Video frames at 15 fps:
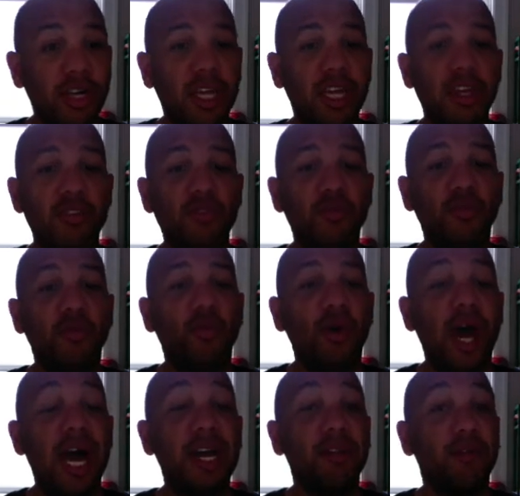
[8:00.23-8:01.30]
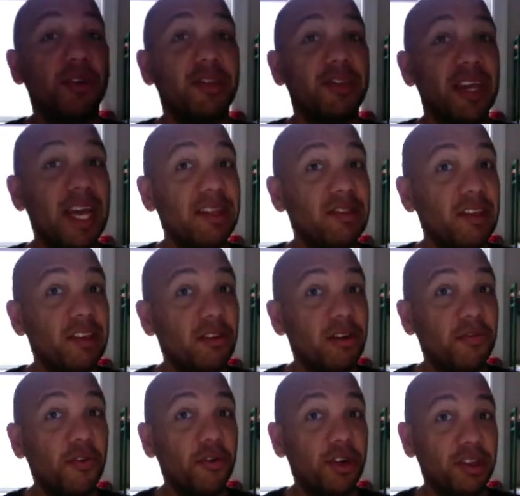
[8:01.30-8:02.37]
can use either a sans serif
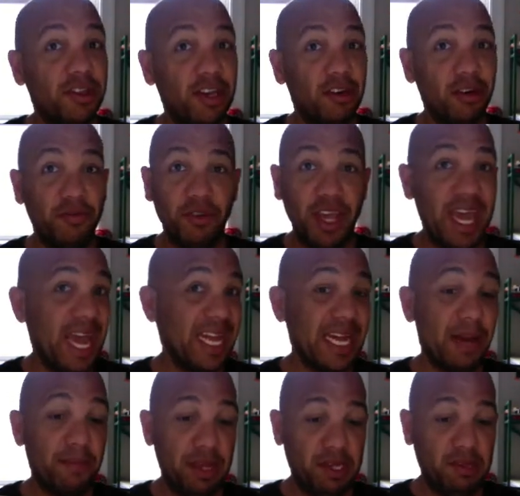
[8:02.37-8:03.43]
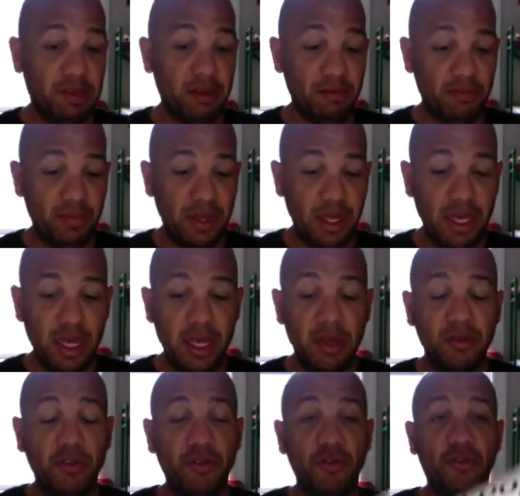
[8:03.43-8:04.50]
or a serif. You cannot mix them. So you